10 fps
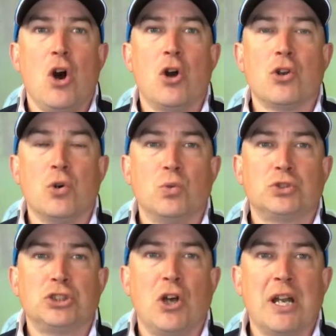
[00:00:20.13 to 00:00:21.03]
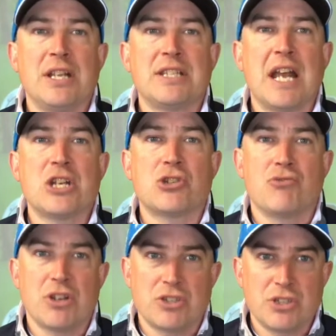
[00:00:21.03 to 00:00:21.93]
on all Titleist and
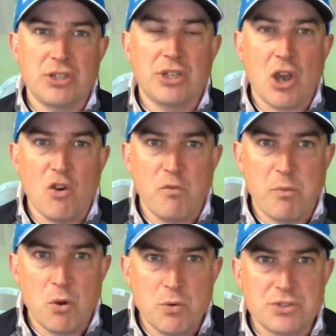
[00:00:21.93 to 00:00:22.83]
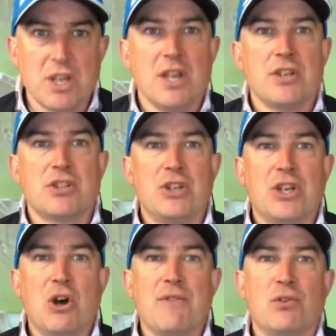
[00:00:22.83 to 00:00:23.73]
Srixon golf balls. So you
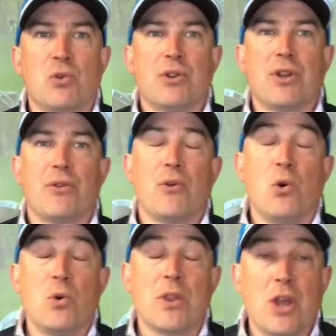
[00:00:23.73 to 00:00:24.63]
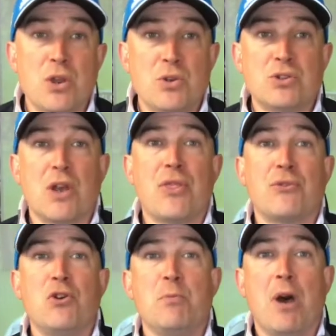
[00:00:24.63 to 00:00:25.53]
can either order those
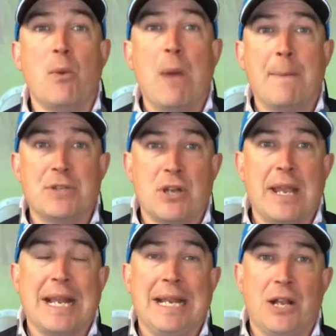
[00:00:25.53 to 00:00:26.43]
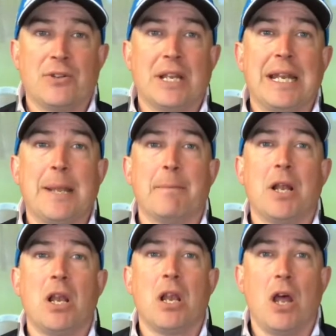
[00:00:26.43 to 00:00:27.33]
through my website, click on the link
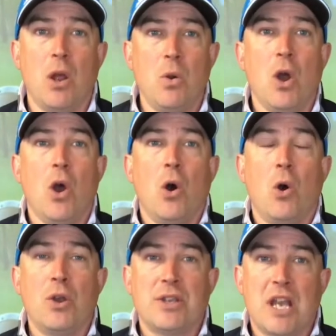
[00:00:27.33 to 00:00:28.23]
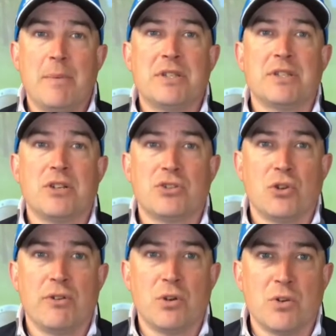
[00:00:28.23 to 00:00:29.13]
below, or you can come into the
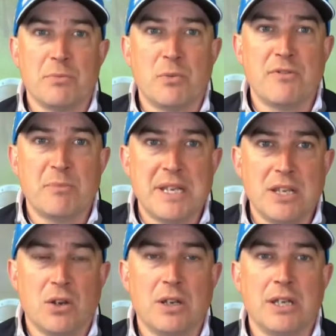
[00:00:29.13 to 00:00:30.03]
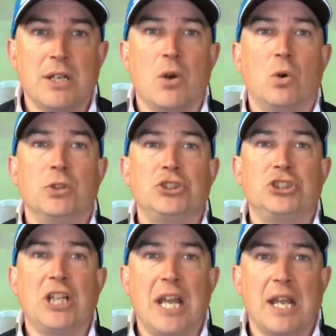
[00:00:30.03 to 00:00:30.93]
store and order them with me, Ollie or
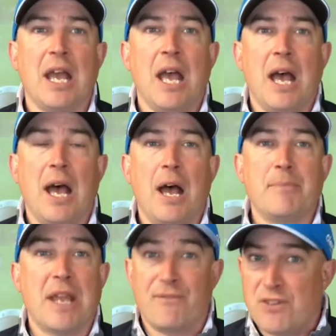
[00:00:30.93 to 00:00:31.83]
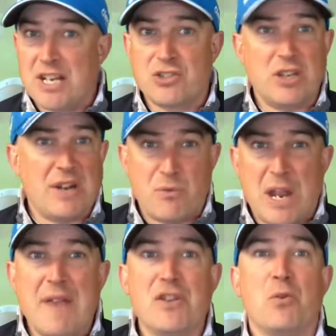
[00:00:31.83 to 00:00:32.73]
Jack. Free and you can have
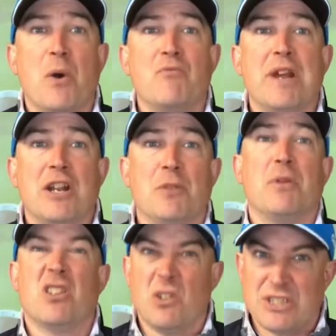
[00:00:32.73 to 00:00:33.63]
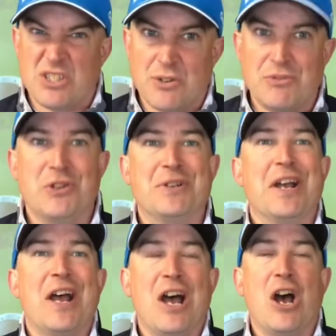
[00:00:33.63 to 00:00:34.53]
whatever you want written on, as long as it's not rude,
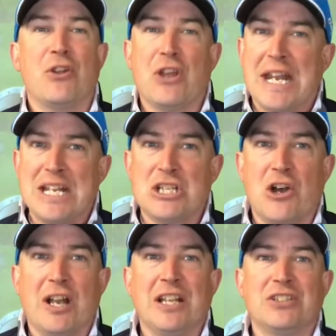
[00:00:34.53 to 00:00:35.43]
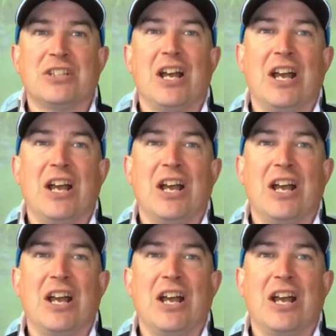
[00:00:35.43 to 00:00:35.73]
on any Titleist